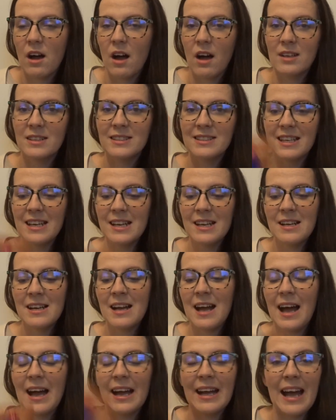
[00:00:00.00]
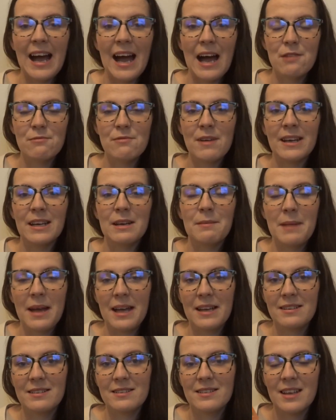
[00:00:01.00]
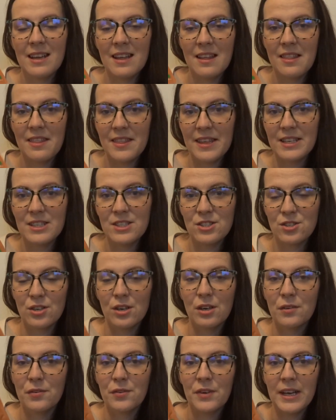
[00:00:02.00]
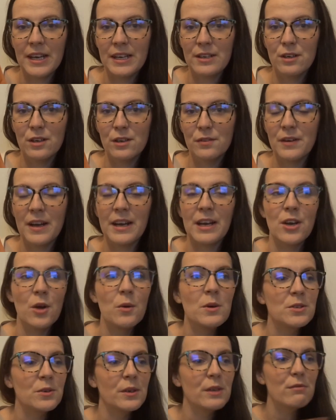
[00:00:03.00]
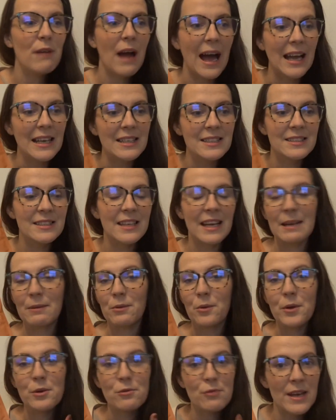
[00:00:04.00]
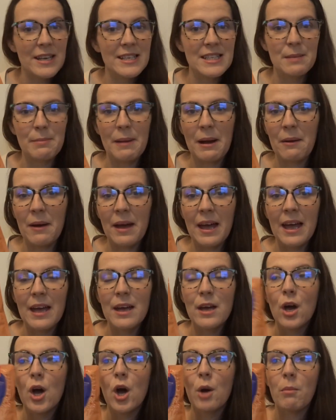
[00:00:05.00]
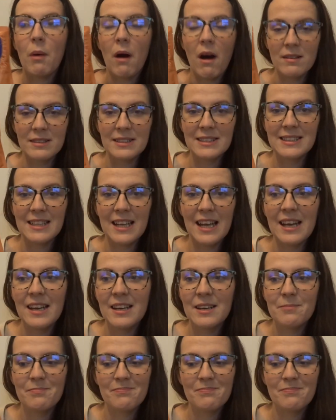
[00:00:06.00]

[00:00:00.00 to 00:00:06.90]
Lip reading: Honestly, I can't recommend this stuff enough. And I know it's only rice and I'm going crazy about it, but honestly,